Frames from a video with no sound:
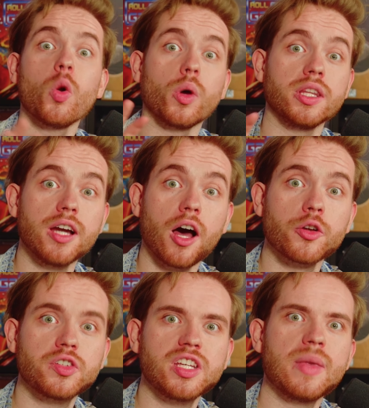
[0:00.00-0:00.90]
when the
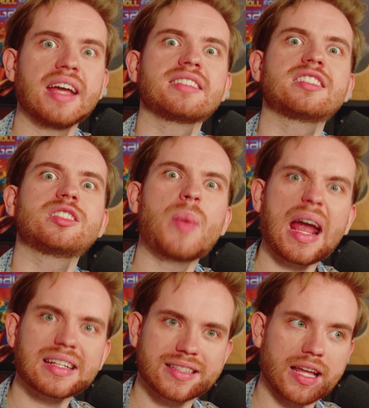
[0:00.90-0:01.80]
other team
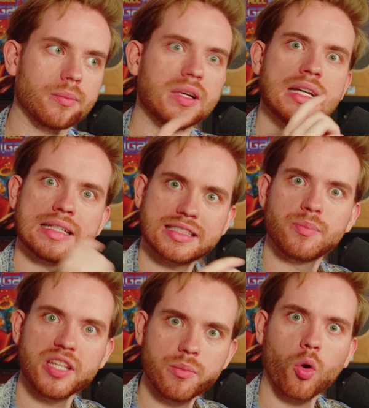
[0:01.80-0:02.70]
expects them to
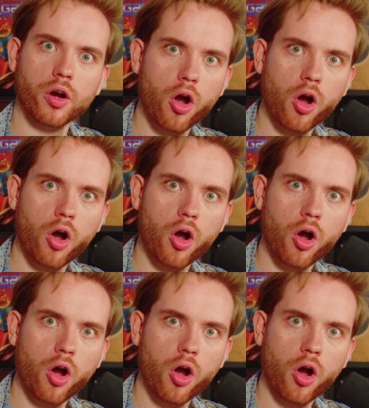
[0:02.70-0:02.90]
be more